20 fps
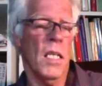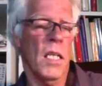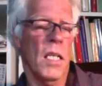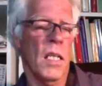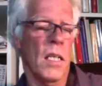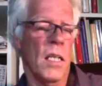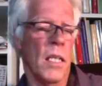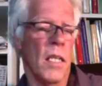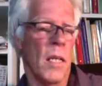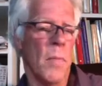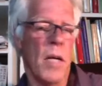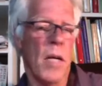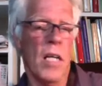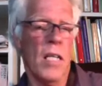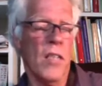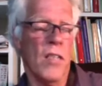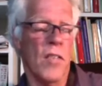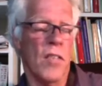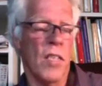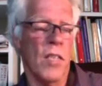
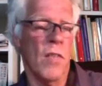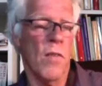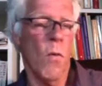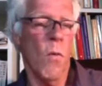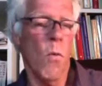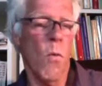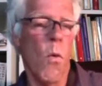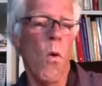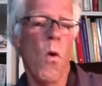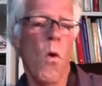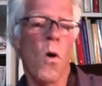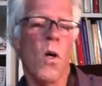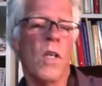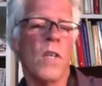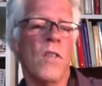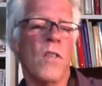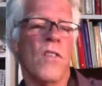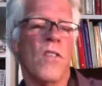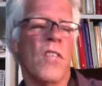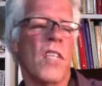American Civil War
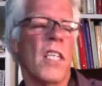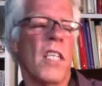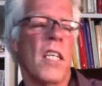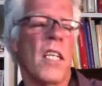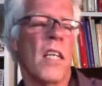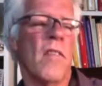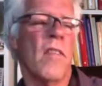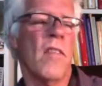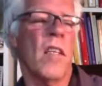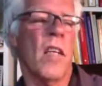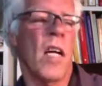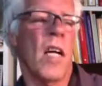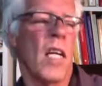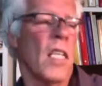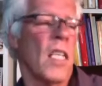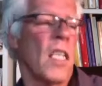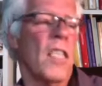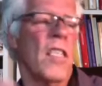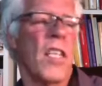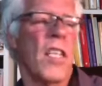is seen as a
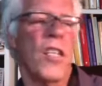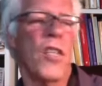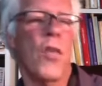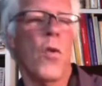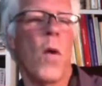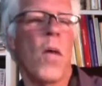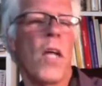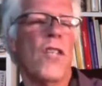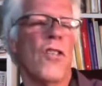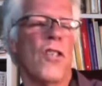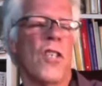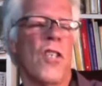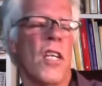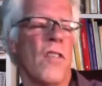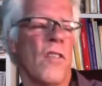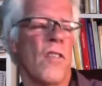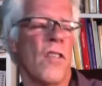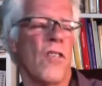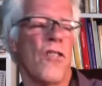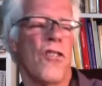continuation,
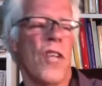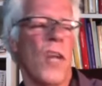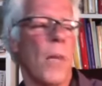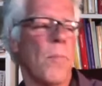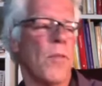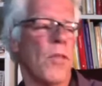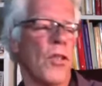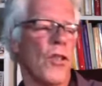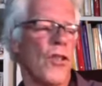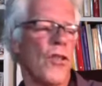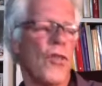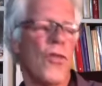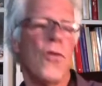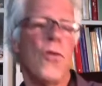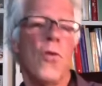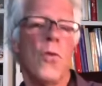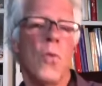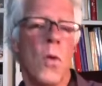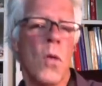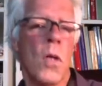as the chapter
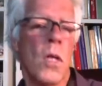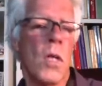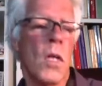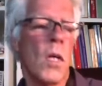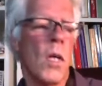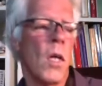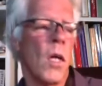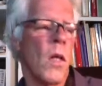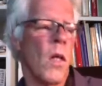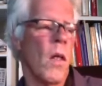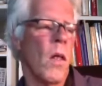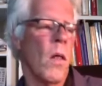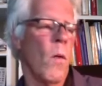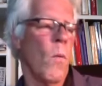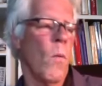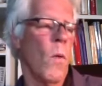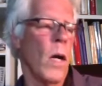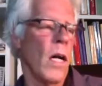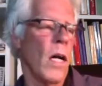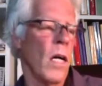two,
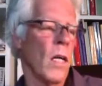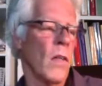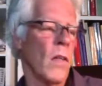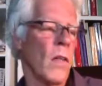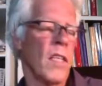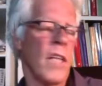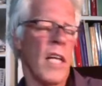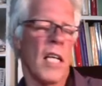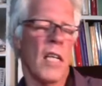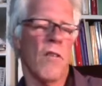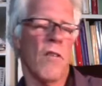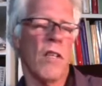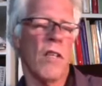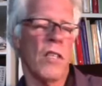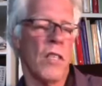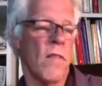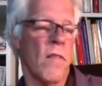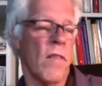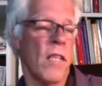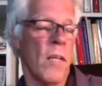where the
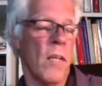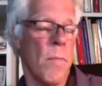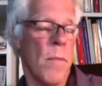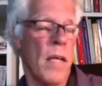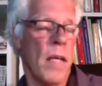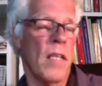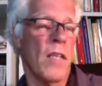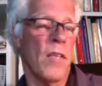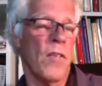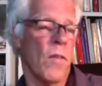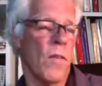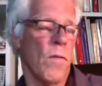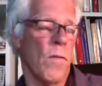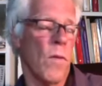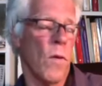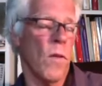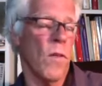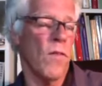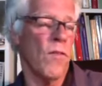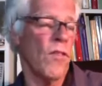Declaration of Independence and
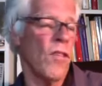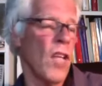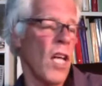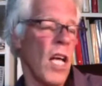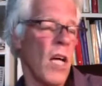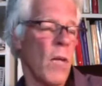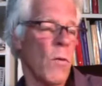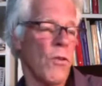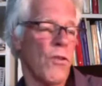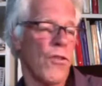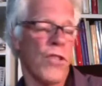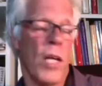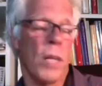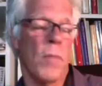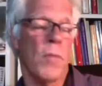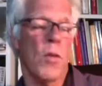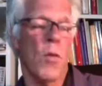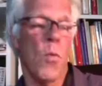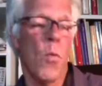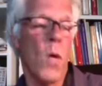4th of July was
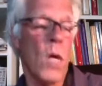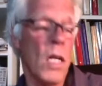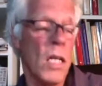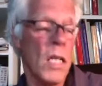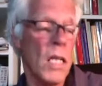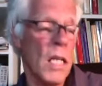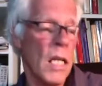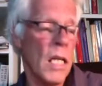chapter one.